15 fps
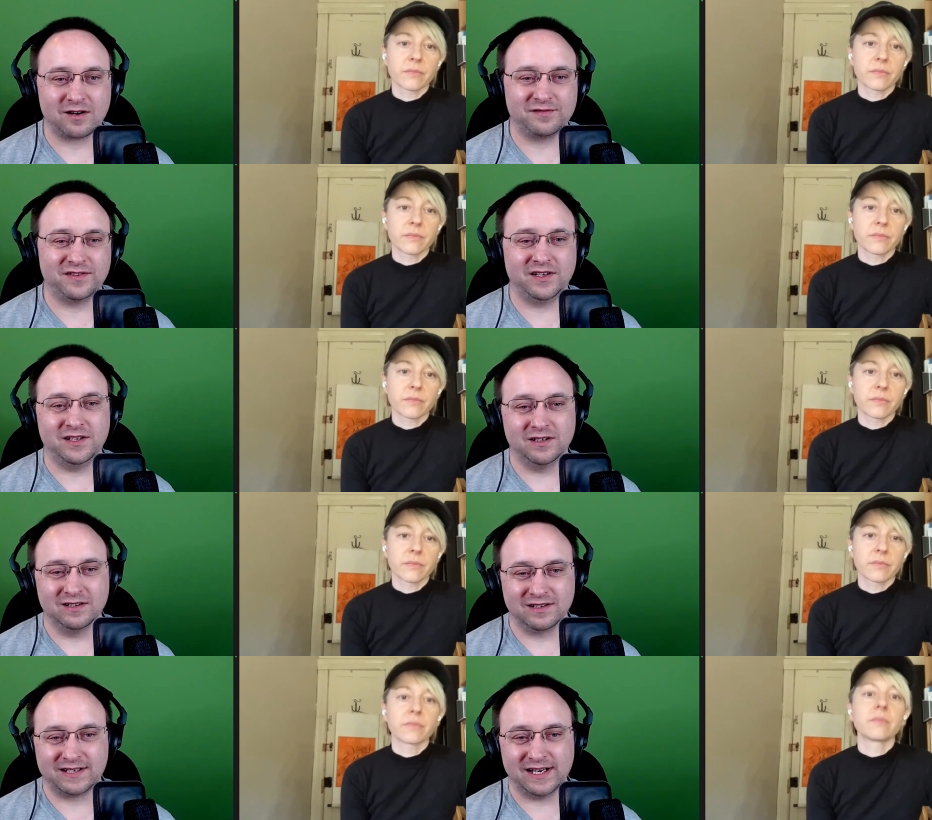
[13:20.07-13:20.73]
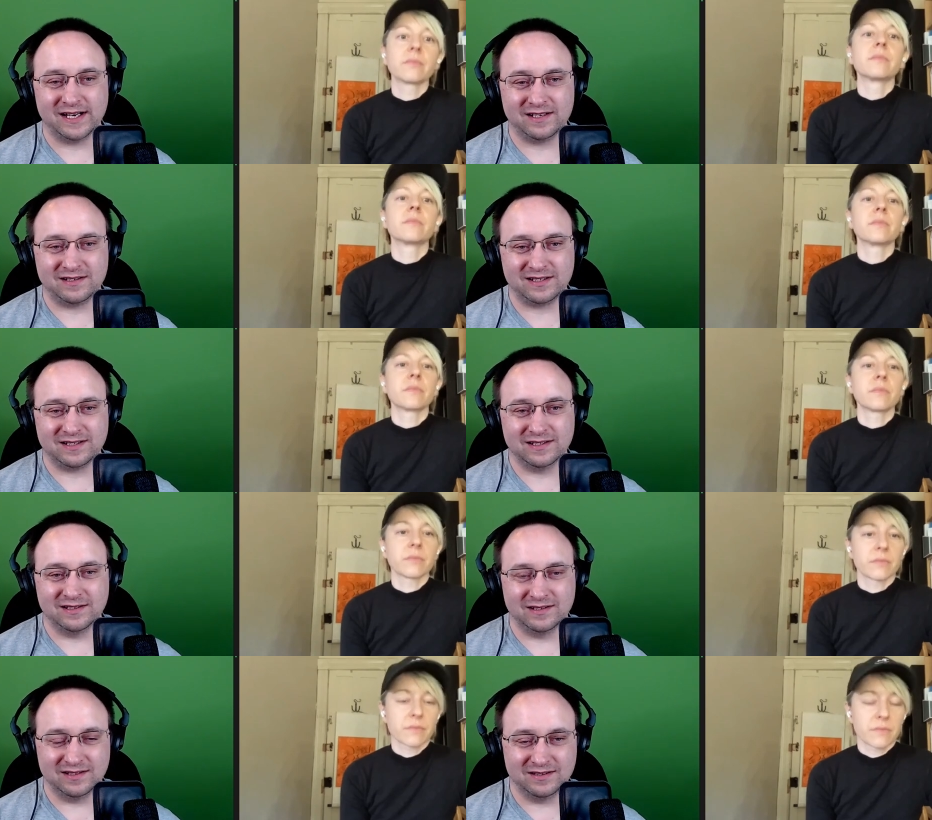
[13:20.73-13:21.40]
Speaker 1: you look at uh,
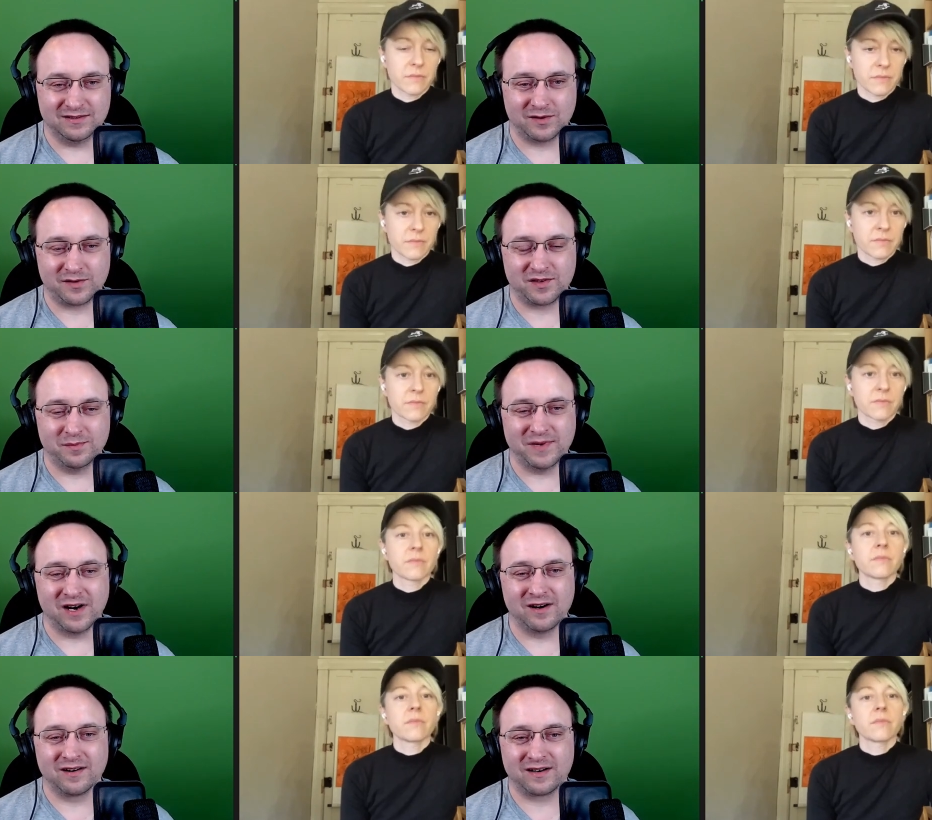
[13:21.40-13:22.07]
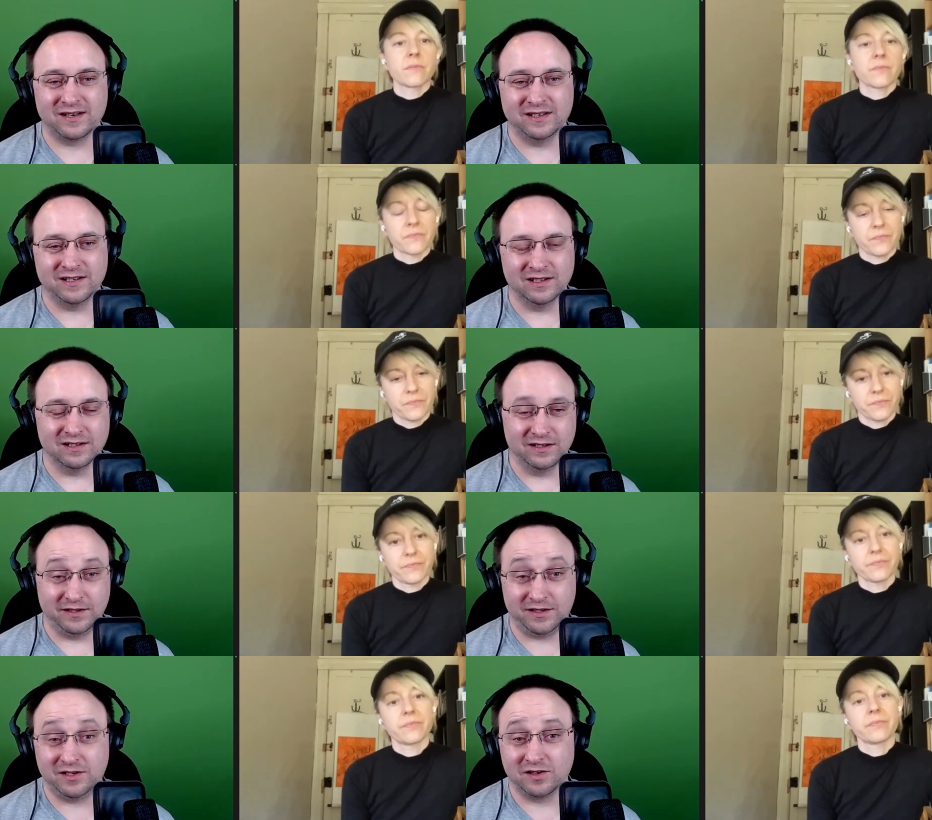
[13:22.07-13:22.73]
North American,
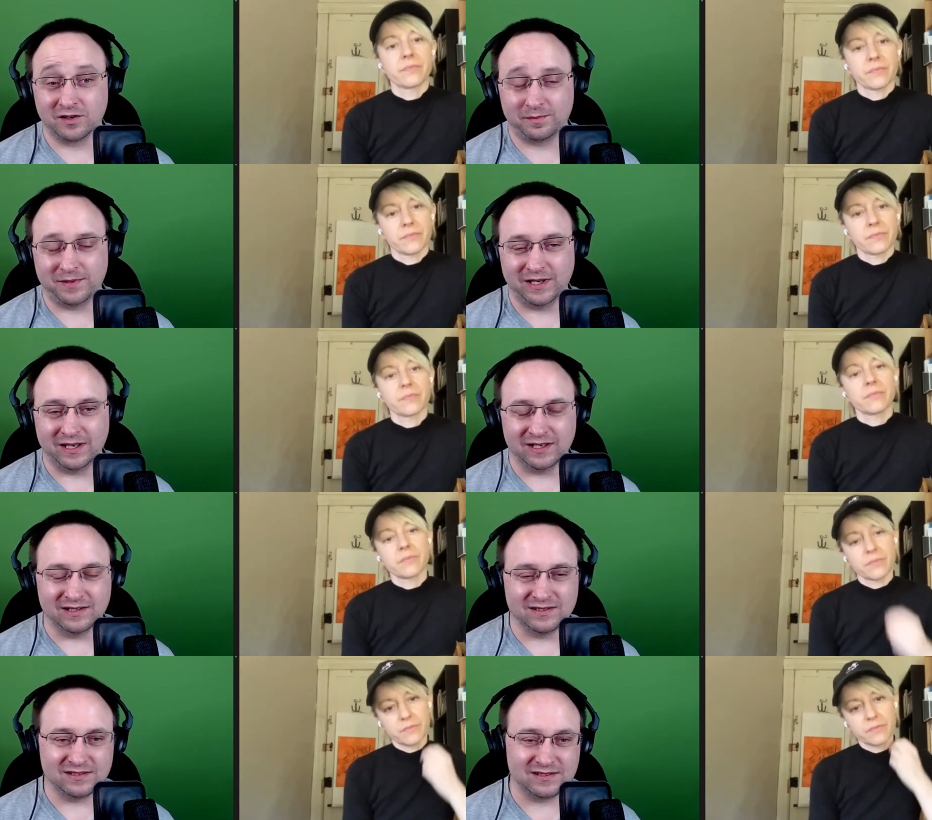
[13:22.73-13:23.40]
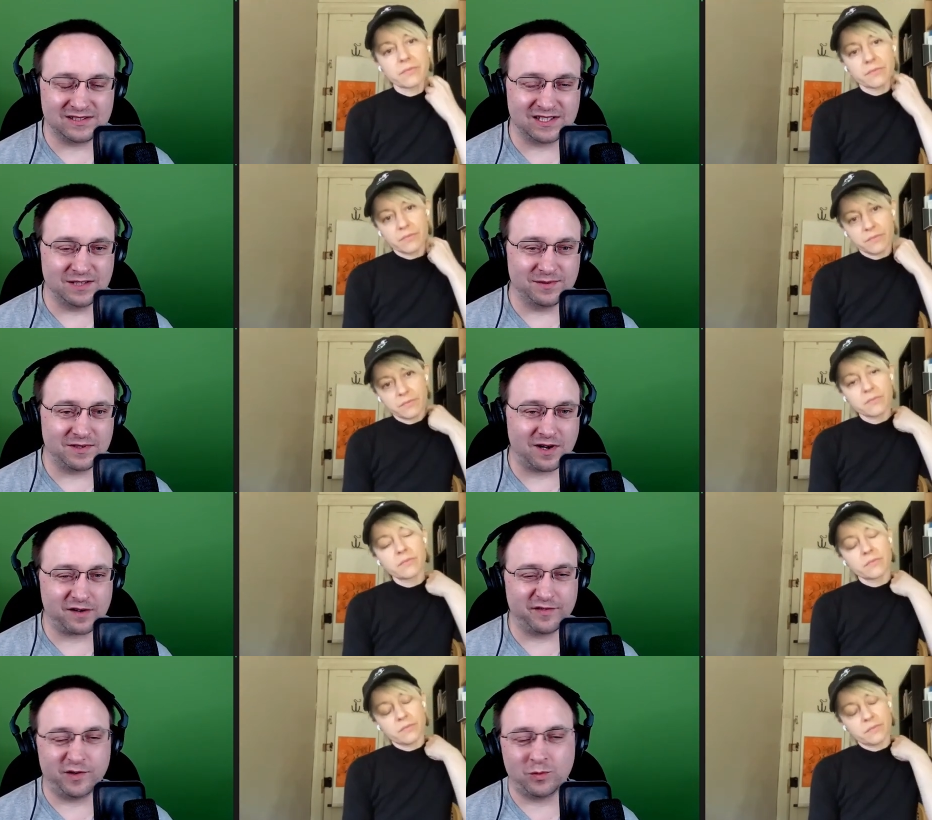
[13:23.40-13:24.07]
European
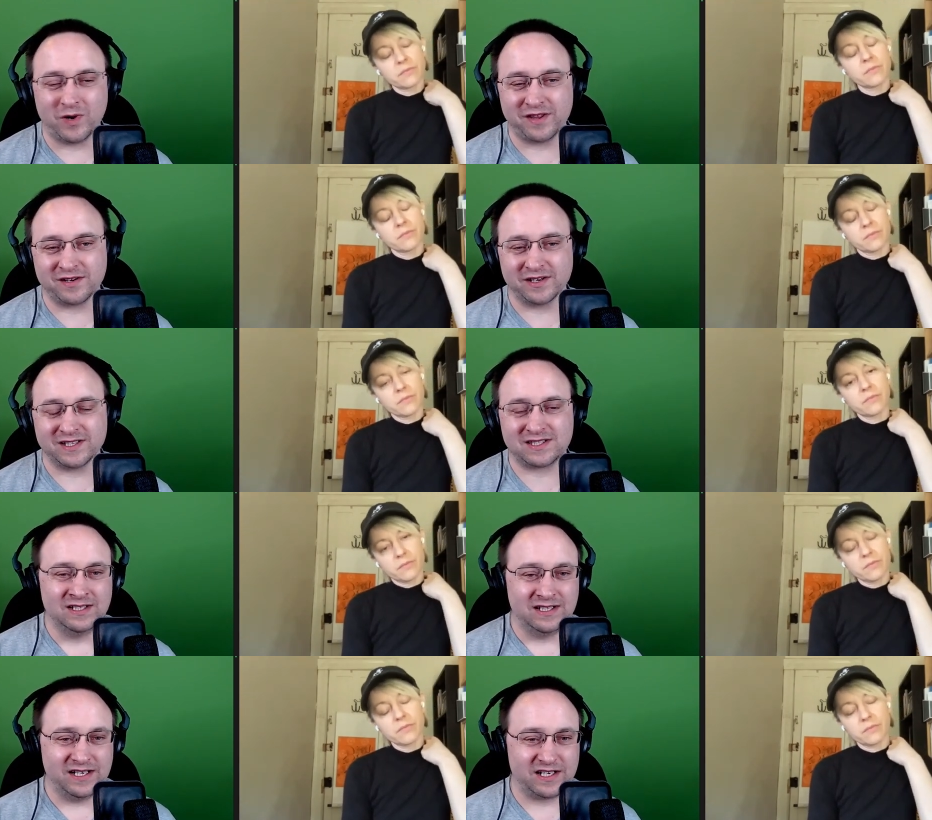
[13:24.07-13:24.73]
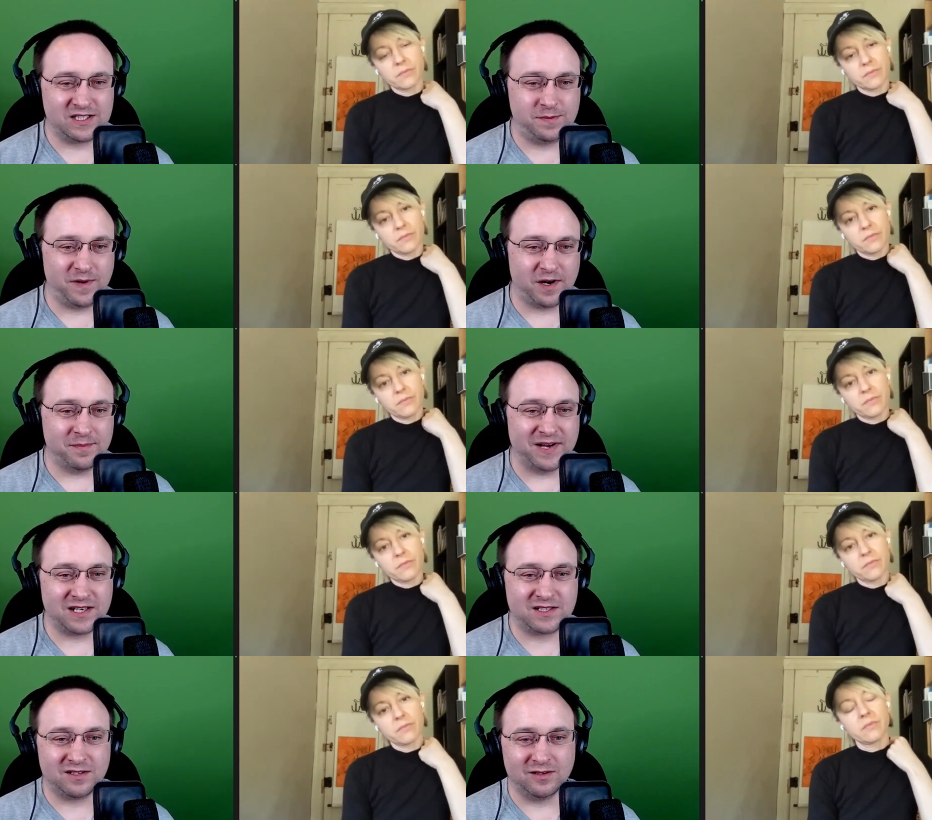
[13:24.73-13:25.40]
cinematography, whether it's
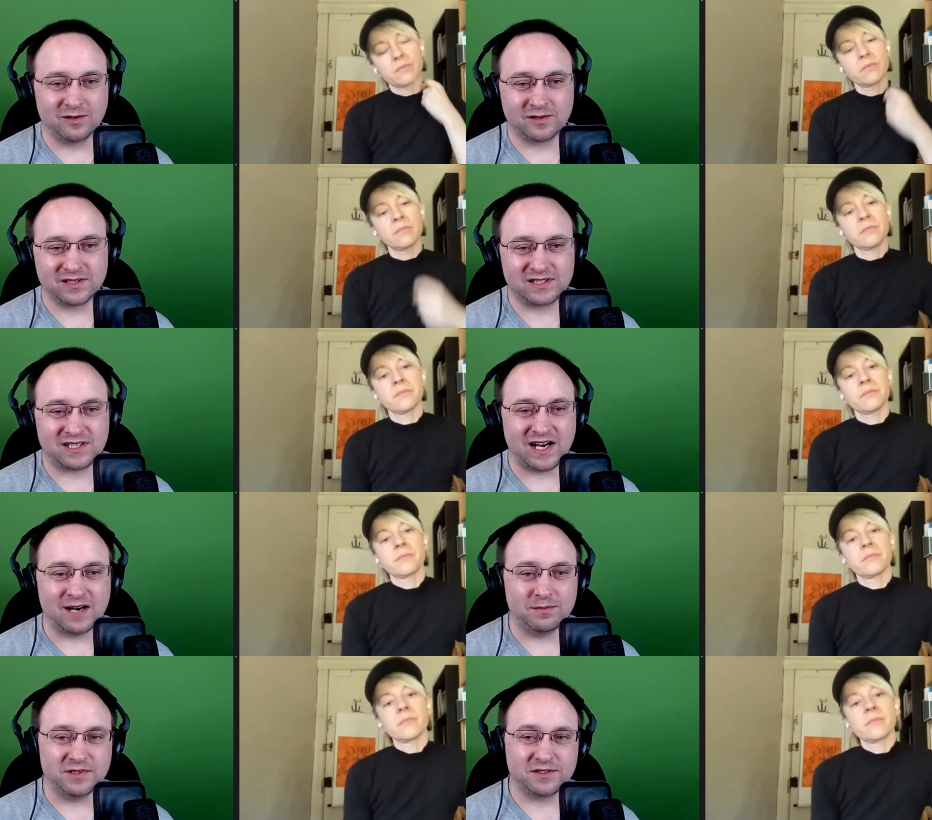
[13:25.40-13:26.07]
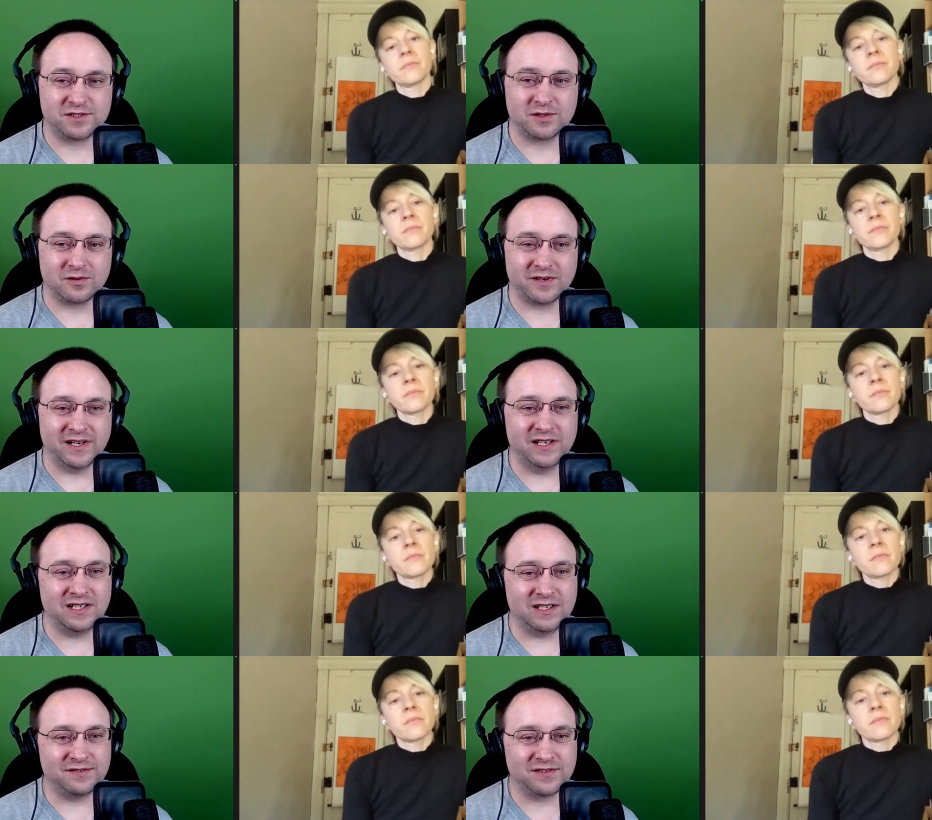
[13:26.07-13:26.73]
experimental or established or
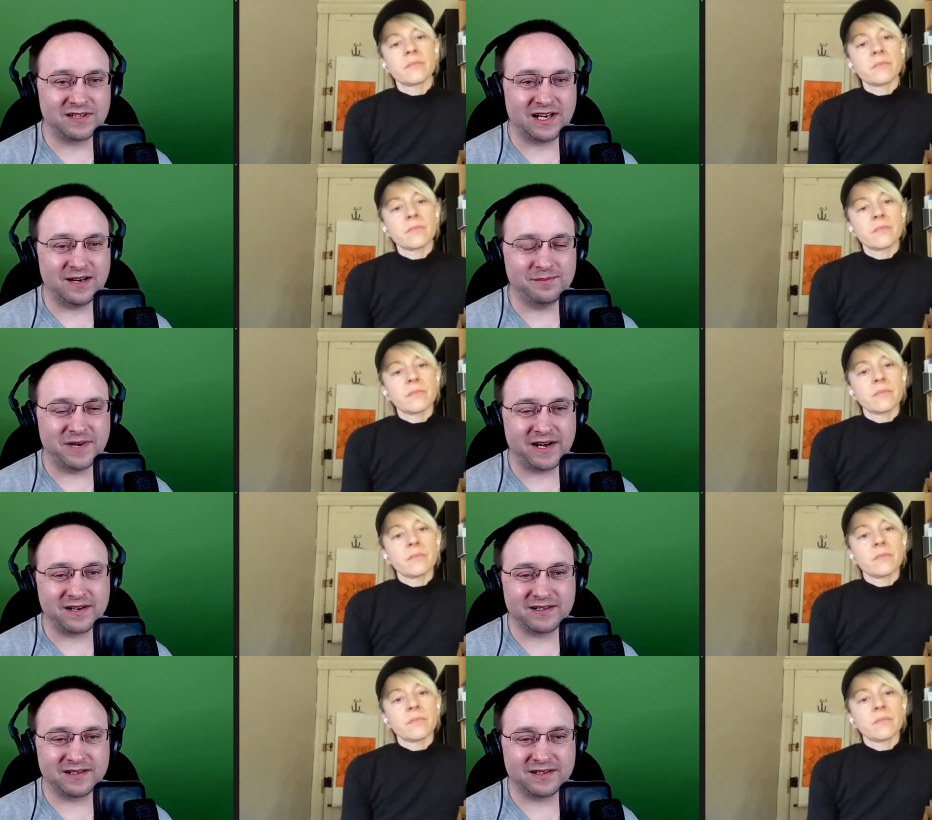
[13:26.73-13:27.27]
indie for that matter.